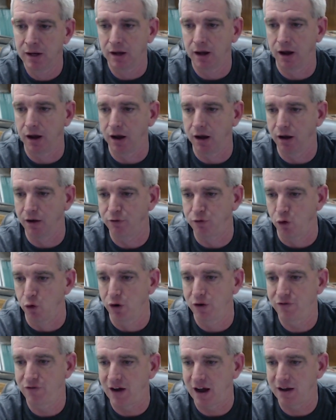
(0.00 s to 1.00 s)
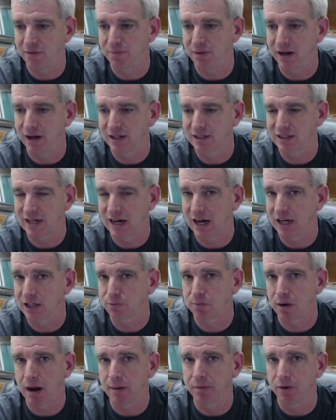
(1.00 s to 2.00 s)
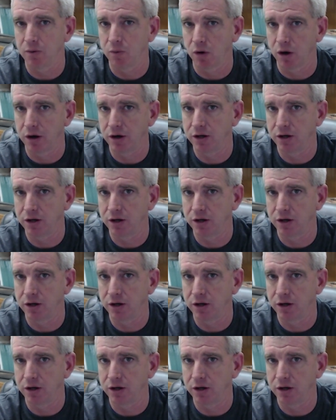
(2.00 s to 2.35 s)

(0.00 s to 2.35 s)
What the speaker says: 45 PSI is probably where